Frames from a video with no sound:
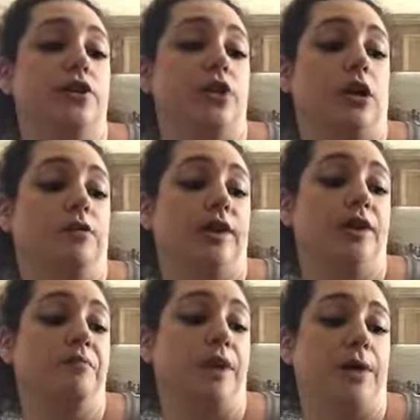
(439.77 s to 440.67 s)
geography,
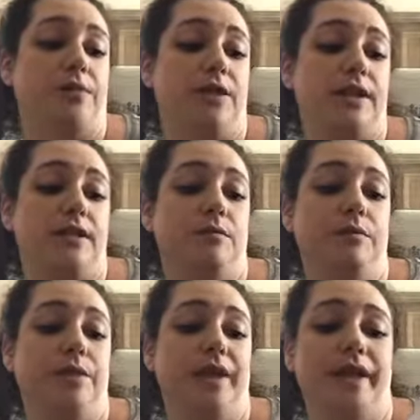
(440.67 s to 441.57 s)
and Bible lesson
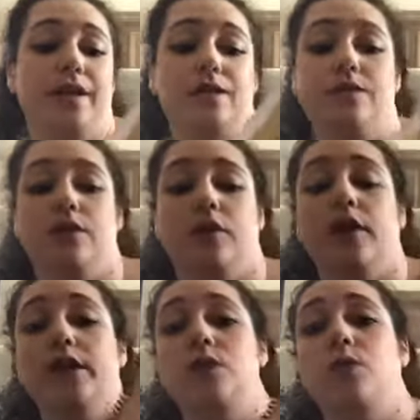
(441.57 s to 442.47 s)
plans for
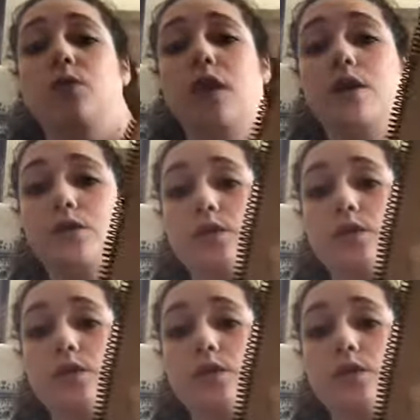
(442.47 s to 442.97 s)
grades 1